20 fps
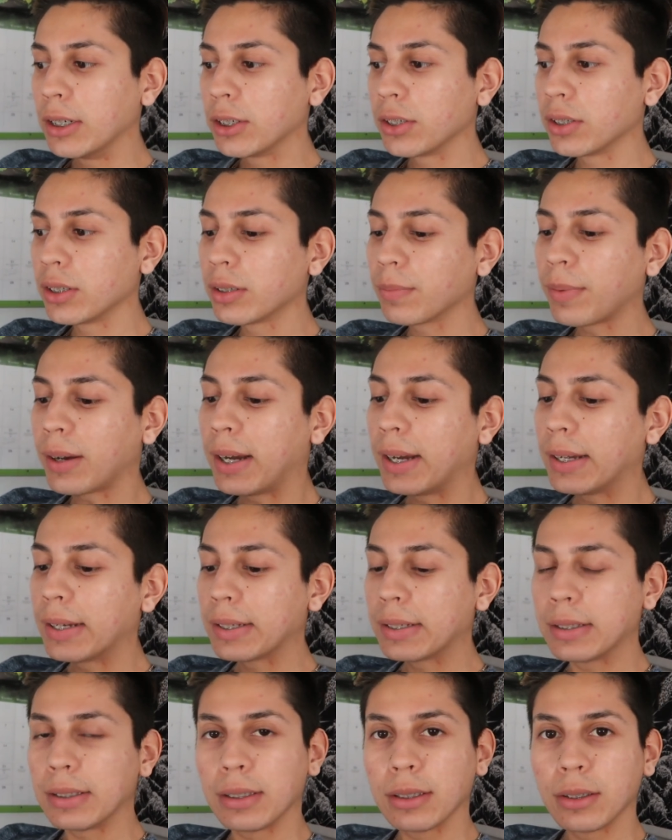just
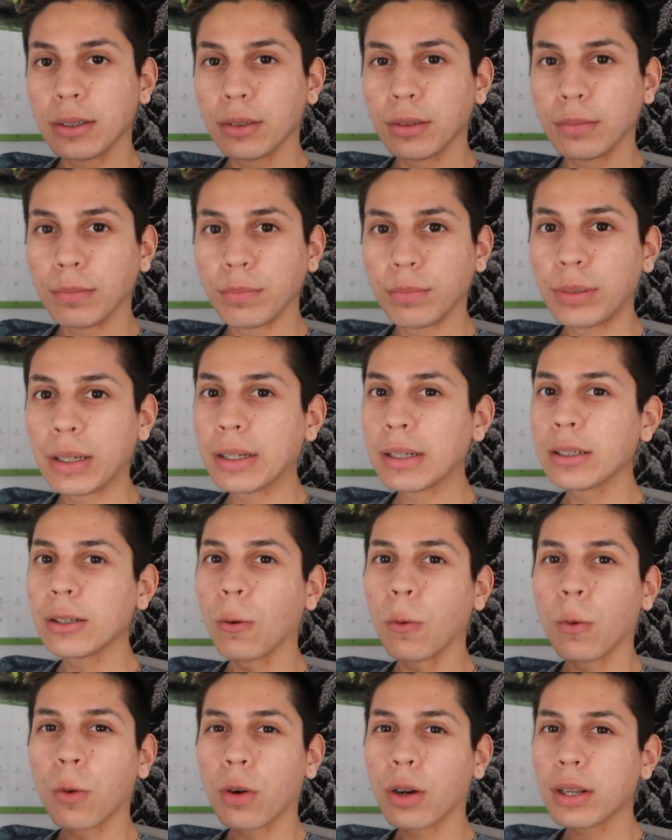by
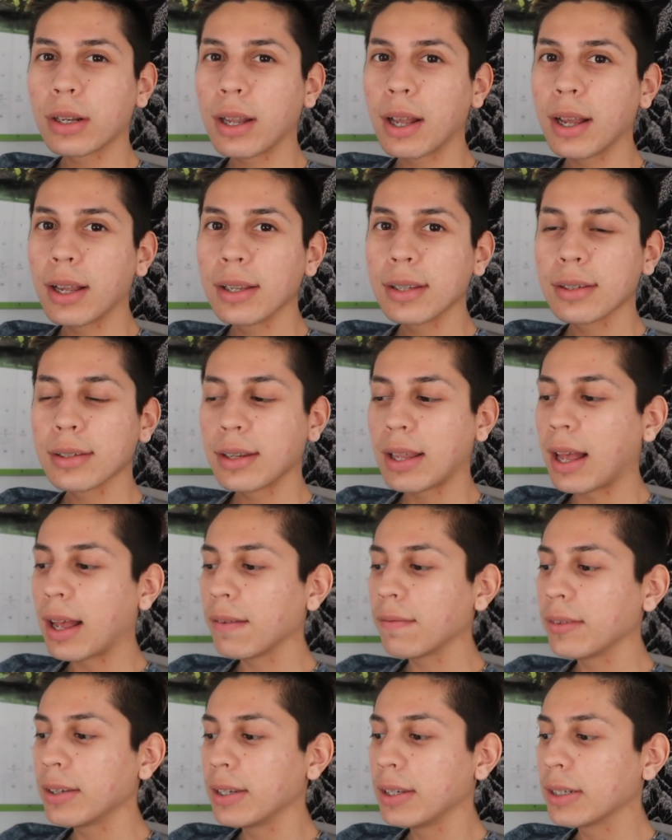being organized and
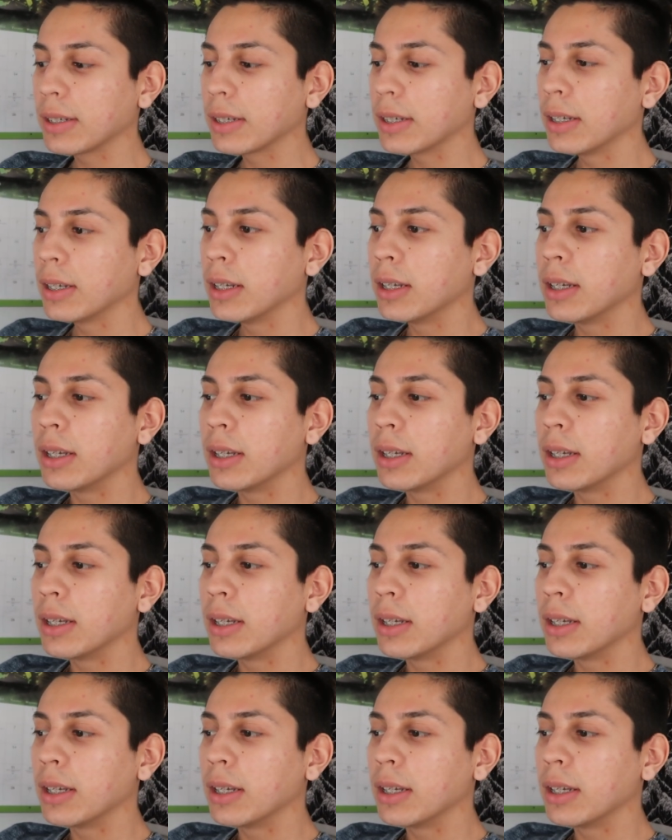having